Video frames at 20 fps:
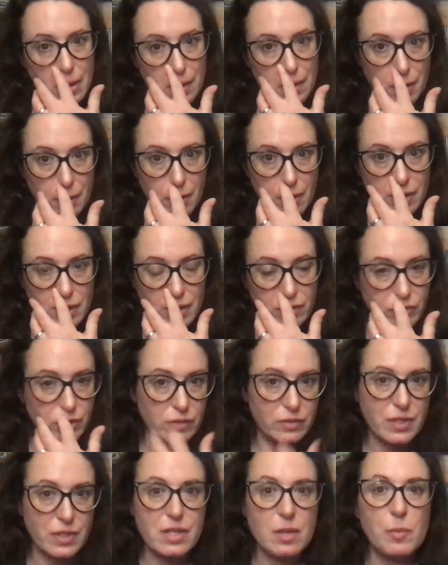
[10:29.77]
a level
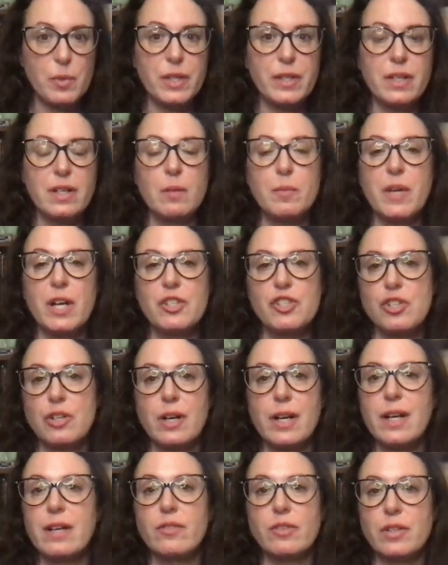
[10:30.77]
of discipline that I'm not sure
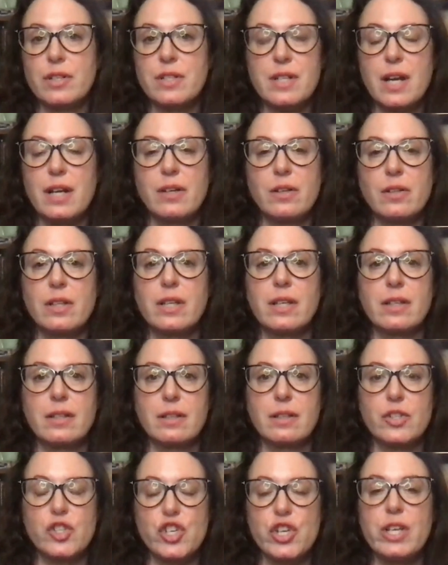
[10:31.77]
I ever entirely
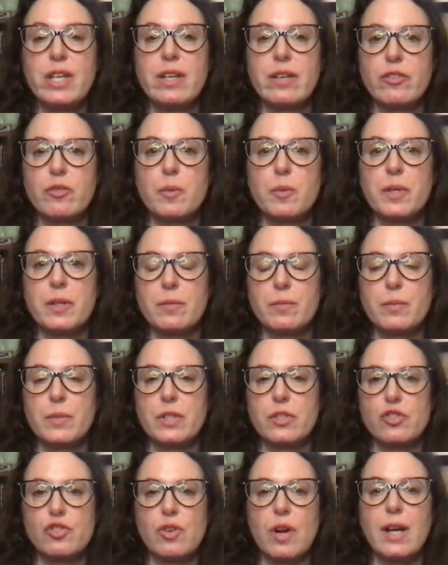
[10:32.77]
achieved,
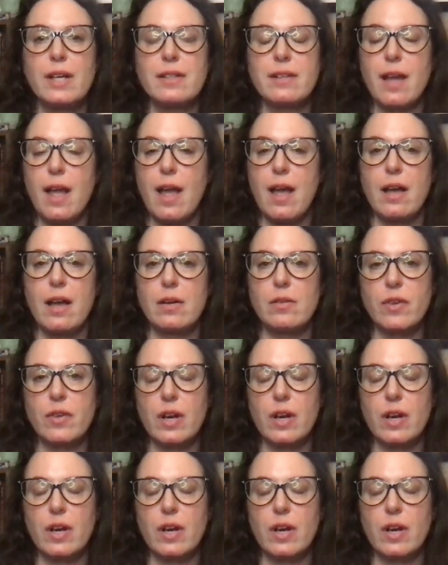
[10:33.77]
but tried to have,